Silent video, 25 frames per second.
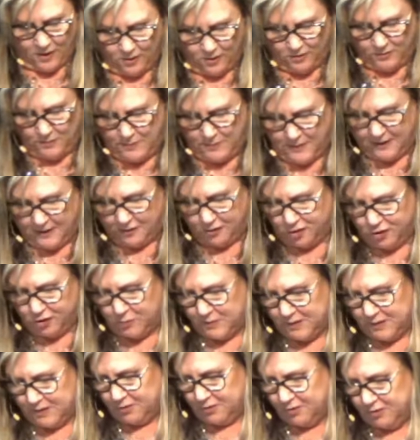own
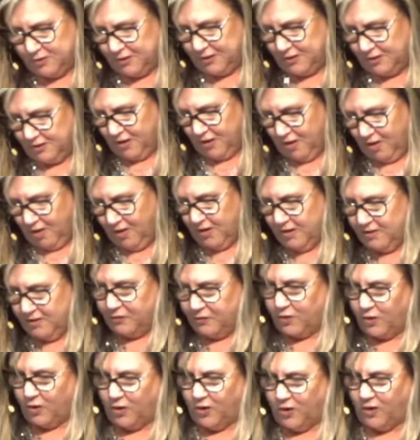punishment through the law
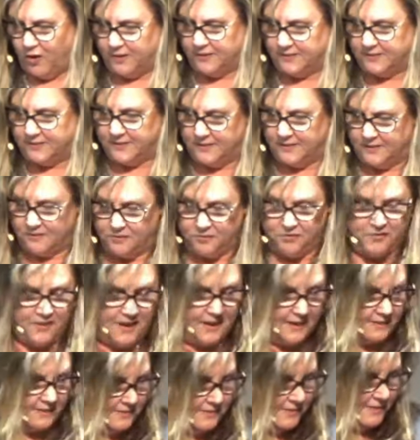of cause and
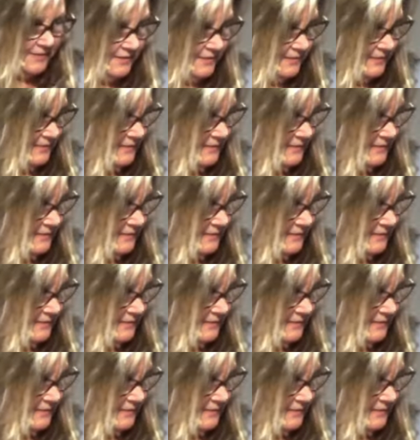effect.